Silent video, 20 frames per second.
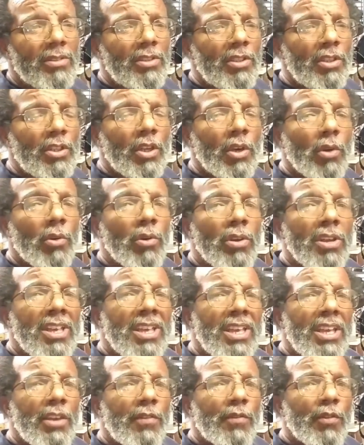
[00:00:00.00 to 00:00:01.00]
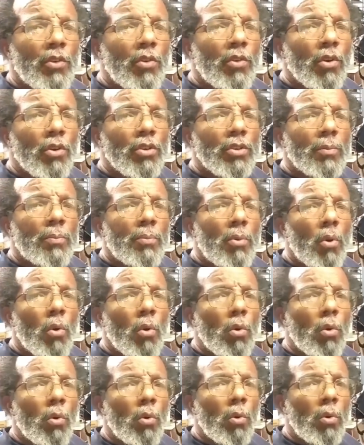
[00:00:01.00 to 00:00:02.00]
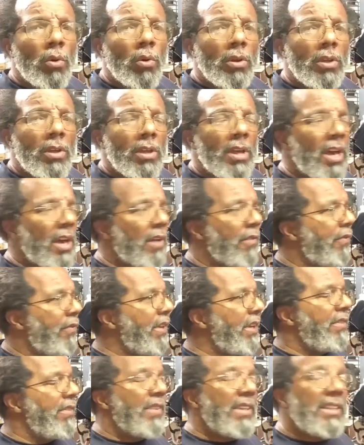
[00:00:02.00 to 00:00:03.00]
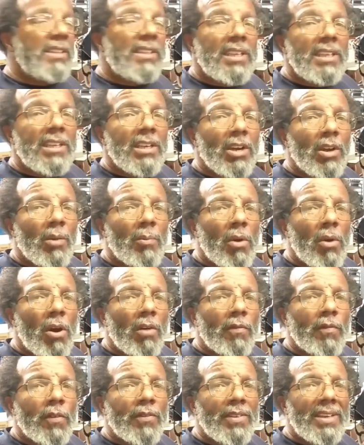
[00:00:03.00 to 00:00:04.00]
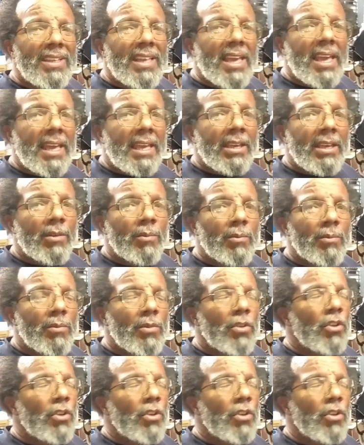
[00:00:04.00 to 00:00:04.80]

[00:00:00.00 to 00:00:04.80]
You know, if you're going to pull a VVT hub off of a cam,